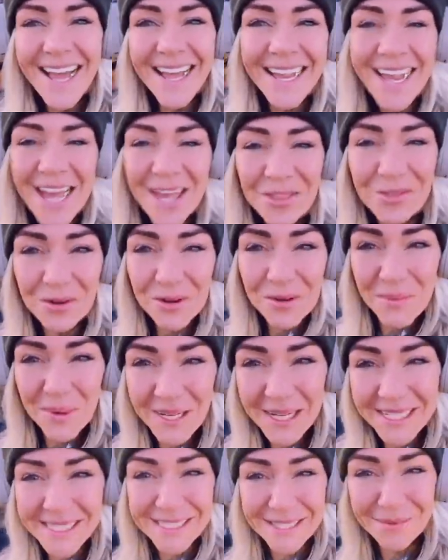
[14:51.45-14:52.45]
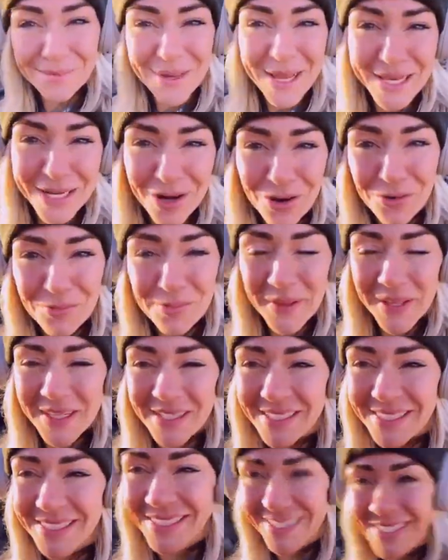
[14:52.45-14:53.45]
I got three minutes till mine
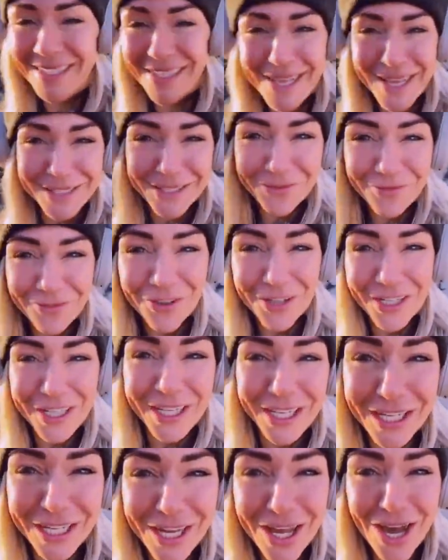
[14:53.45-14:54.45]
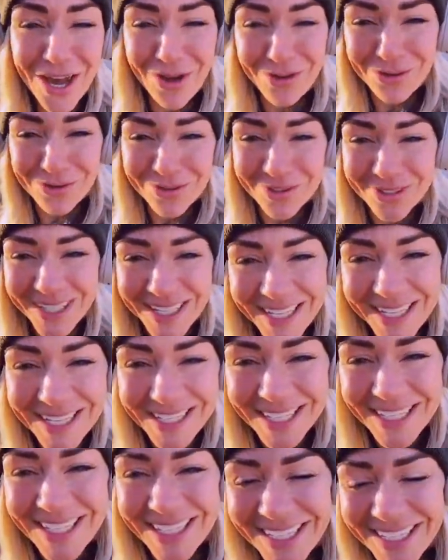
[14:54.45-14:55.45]
opens. Let's freaking go.
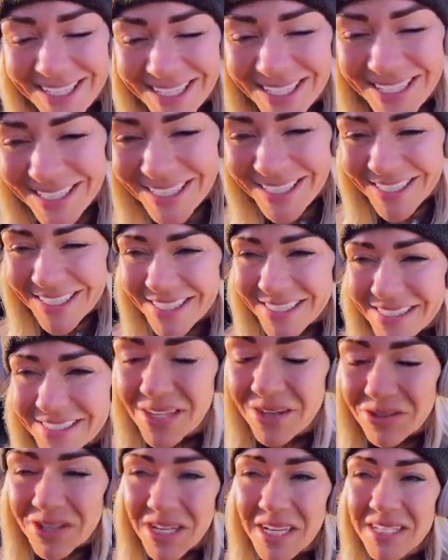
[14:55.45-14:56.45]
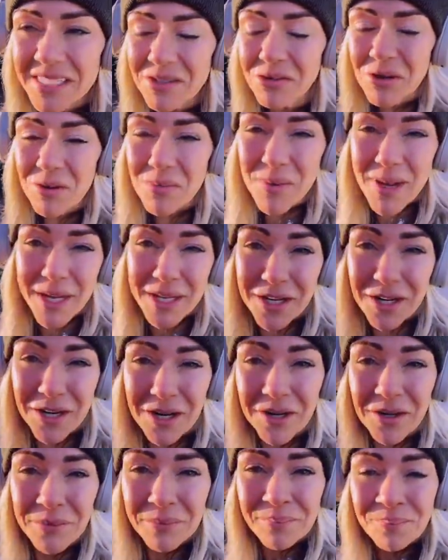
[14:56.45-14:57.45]
so, just a
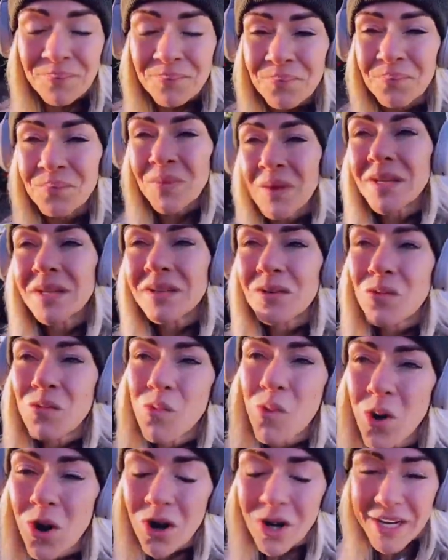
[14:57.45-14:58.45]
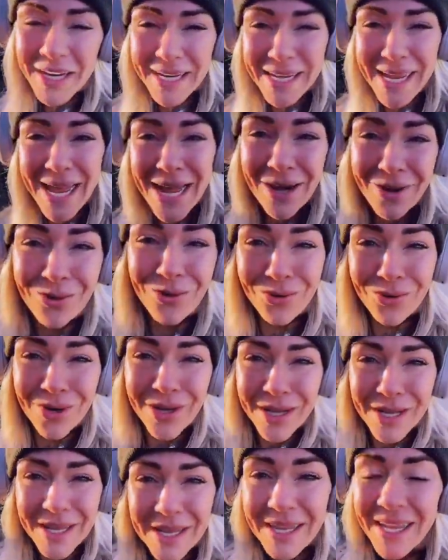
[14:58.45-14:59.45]
reminder working out
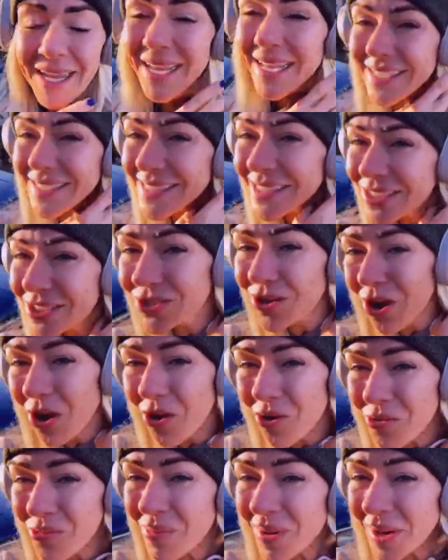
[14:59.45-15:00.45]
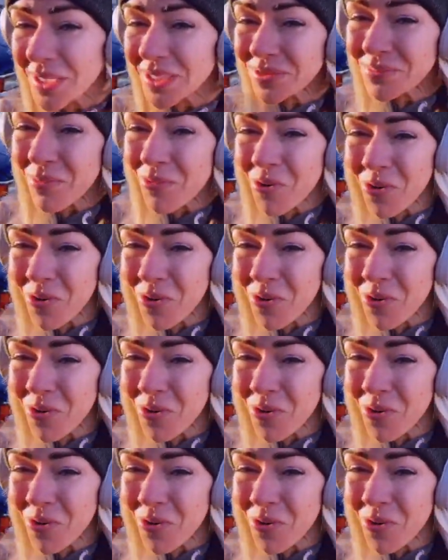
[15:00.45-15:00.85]
is so much